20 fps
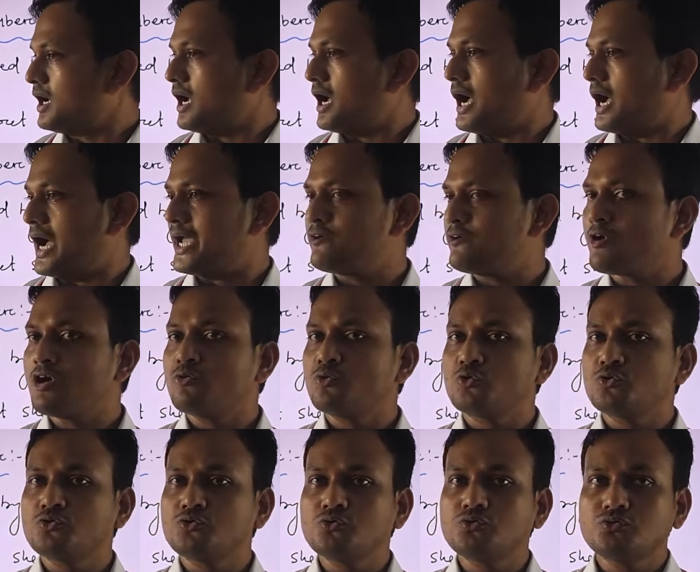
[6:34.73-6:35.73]
I want
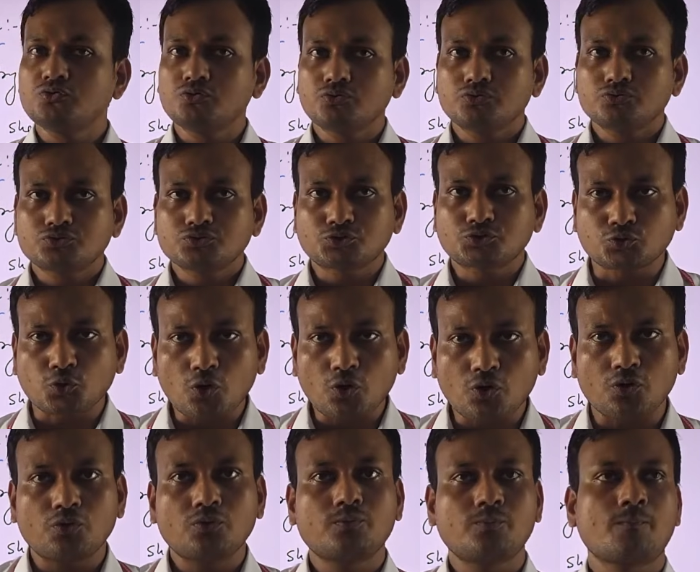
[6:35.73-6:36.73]
to
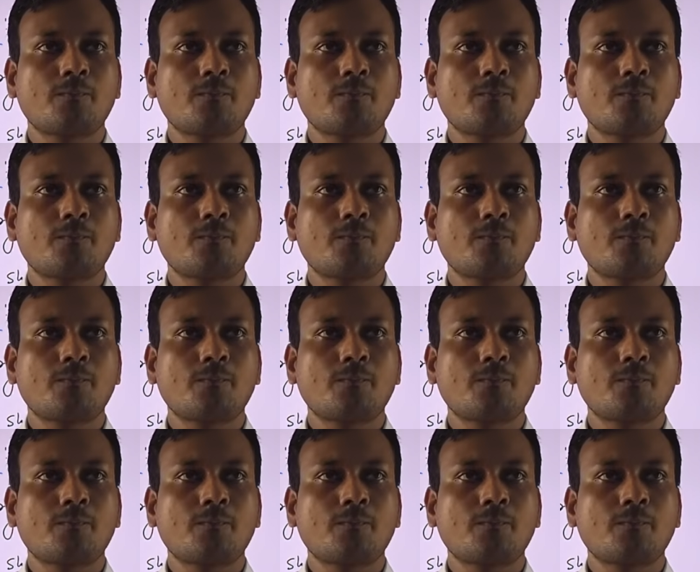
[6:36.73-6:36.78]
show